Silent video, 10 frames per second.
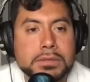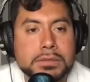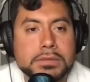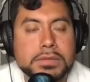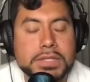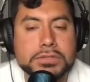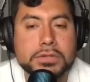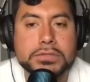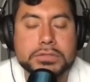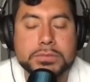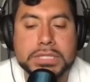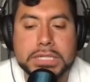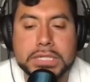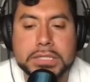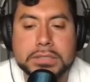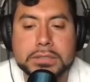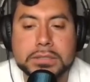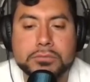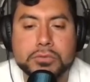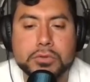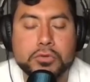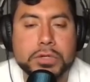That's awesome, man. And real quick,